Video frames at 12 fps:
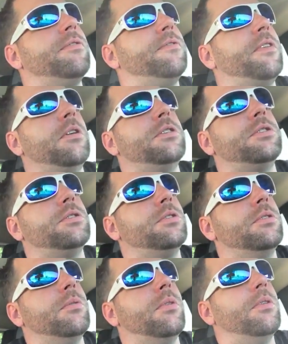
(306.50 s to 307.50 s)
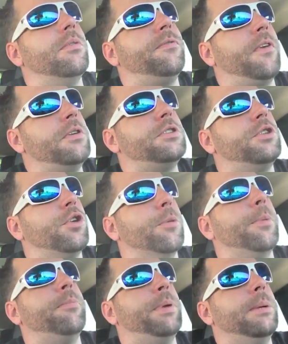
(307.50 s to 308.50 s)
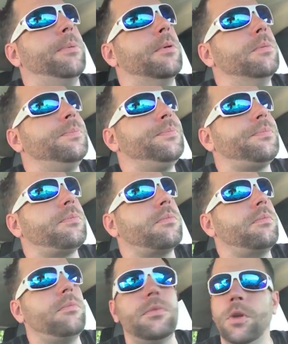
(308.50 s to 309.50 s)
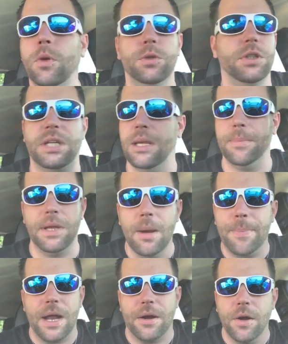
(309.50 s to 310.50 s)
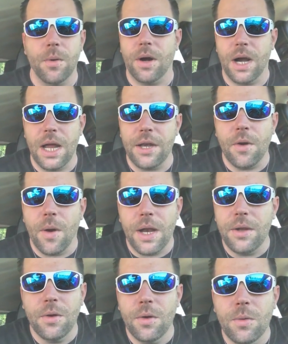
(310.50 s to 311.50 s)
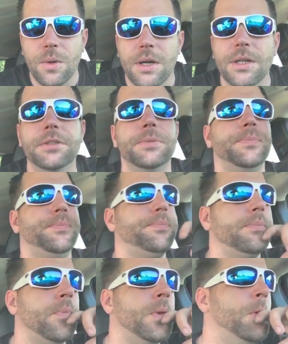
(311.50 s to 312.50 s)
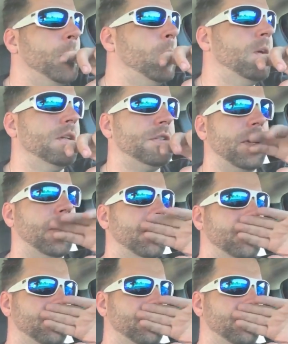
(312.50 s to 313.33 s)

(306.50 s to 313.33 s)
first group of people who just hit me up out of nowhere. I had no idea who it was. So